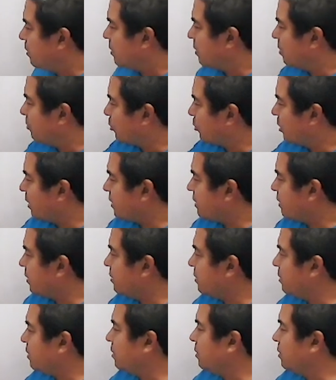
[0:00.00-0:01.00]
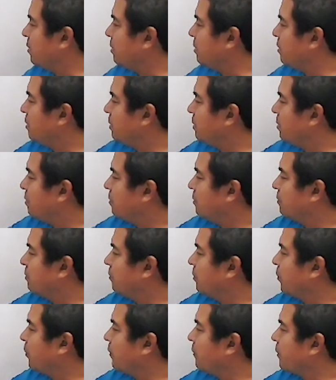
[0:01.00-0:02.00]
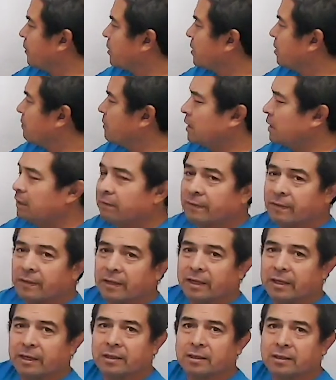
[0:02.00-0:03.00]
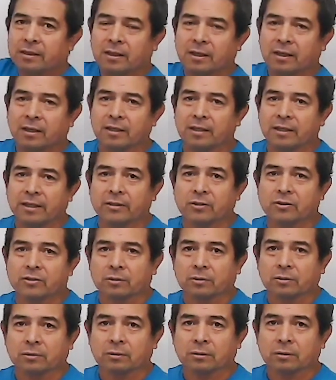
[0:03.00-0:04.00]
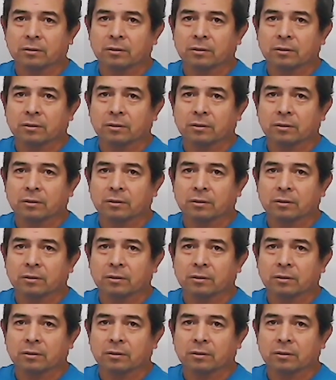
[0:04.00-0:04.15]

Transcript: compress it through the reversing valve and into the condenser,